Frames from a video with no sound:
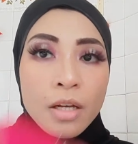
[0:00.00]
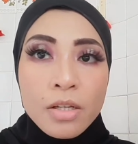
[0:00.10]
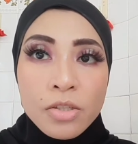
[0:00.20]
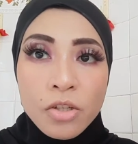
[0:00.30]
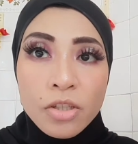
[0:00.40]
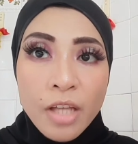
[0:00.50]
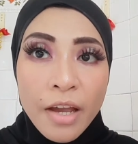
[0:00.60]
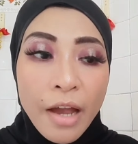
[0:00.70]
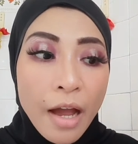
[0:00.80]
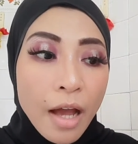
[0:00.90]
So
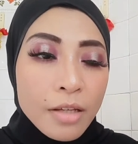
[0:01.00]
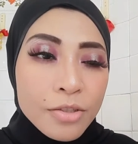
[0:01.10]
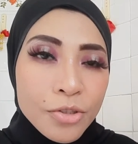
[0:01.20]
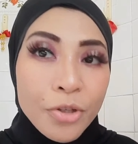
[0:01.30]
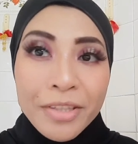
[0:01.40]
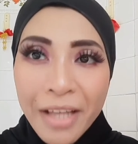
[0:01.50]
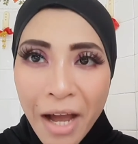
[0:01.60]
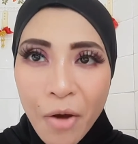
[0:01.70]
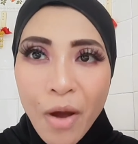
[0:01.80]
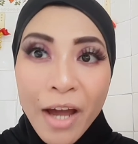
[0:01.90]

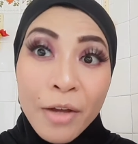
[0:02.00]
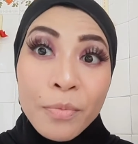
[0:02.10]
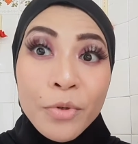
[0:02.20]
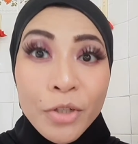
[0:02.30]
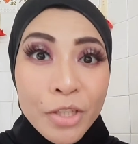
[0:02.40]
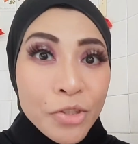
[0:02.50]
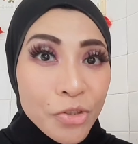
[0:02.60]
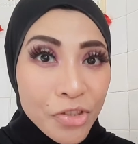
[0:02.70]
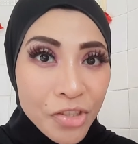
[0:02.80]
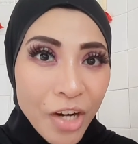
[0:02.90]
now I'm going
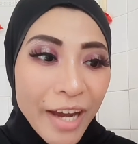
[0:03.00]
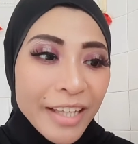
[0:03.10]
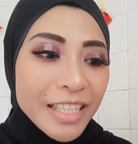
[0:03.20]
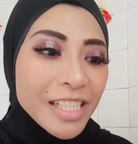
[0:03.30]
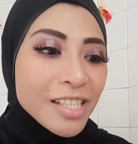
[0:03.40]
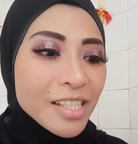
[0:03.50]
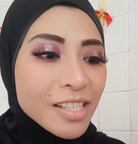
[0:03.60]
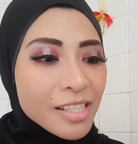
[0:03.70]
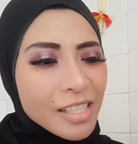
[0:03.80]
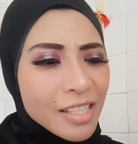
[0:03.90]
to try
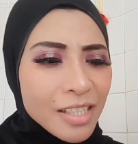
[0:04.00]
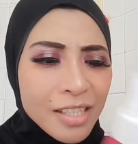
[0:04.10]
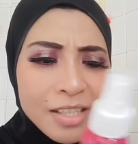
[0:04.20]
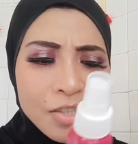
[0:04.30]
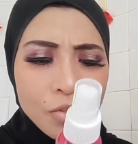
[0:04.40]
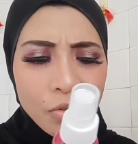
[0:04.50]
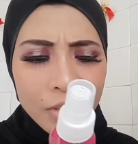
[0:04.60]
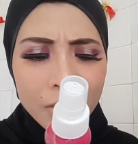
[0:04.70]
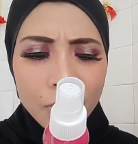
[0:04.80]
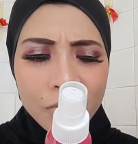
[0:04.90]
this
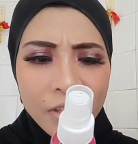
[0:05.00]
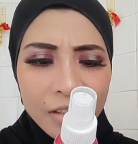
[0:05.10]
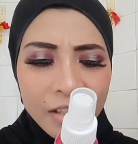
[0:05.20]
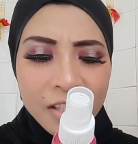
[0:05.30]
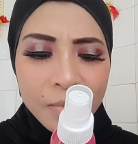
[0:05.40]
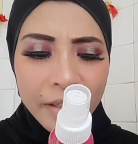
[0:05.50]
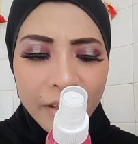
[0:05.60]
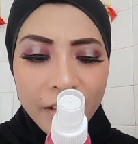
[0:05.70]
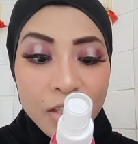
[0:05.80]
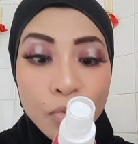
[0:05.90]
no setting spray,
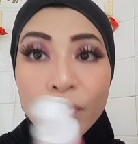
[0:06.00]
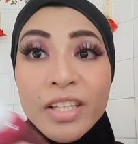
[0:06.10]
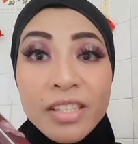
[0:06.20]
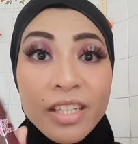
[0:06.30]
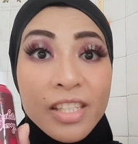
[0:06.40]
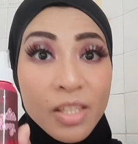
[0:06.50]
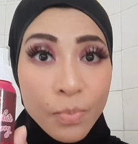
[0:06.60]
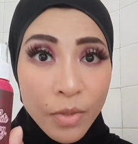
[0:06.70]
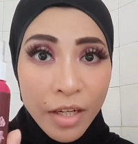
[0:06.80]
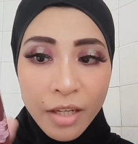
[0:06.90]
guys, fixing
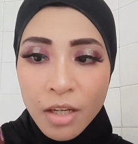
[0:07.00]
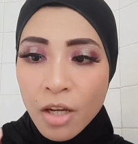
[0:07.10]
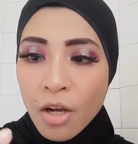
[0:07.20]
spray.